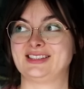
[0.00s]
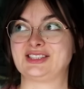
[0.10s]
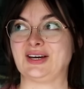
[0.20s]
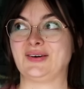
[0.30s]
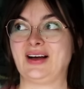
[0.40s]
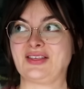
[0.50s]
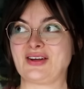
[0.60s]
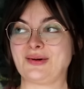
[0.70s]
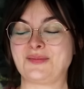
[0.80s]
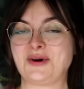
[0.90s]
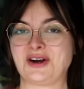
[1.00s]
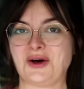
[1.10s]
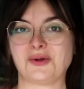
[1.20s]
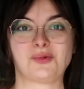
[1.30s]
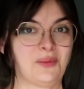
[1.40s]
So I thought I would put it
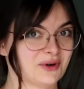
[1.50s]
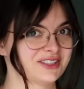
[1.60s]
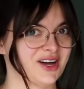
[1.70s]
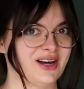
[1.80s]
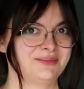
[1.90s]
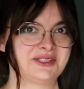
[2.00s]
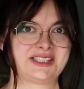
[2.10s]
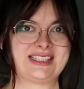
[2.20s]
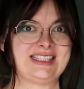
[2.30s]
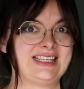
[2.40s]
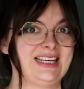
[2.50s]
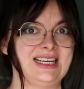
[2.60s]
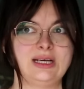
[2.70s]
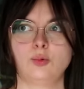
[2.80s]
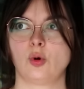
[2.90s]
on one more time just to
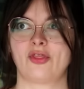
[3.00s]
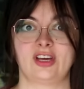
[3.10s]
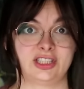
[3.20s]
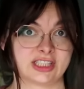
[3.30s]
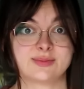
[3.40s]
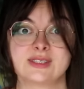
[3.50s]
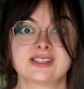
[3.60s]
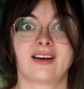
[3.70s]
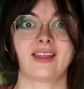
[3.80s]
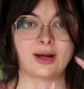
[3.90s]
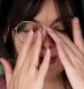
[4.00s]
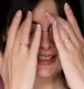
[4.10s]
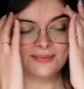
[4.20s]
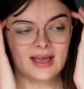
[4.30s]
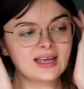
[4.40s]
see what the adjustments are that I
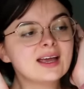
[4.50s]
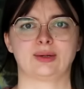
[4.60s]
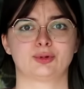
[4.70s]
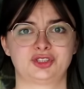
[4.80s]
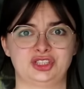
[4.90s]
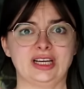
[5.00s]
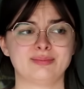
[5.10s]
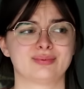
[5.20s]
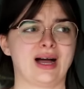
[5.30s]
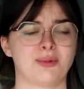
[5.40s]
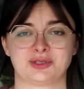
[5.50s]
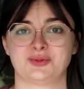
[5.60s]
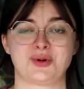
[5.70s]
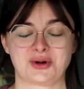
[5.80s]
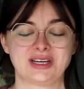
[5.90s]
want to make and what shape I want
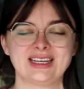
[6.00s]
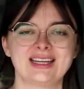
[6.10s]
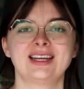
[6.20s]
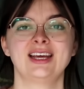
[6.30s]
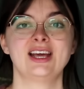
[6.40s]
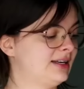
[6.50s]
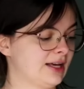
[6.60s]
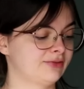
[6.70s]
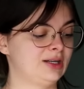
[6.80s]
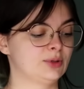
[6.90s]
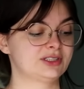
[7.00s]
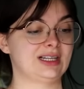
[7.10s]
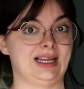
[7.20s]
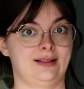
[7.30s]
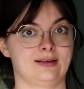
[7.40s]
to block it in. I definitely want
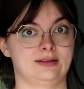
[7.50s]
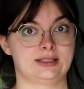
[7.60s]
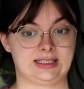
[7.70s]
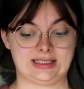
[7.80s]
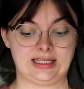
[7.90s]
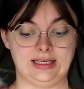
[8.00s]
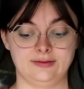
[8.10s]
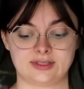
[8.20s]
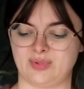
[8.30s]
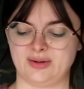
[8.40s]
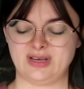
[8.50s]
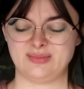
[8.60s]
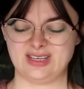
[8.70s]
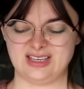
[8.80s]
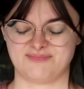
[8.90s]
to lengthen the sleeve by
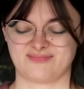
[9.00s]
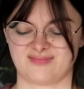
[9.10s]
maybe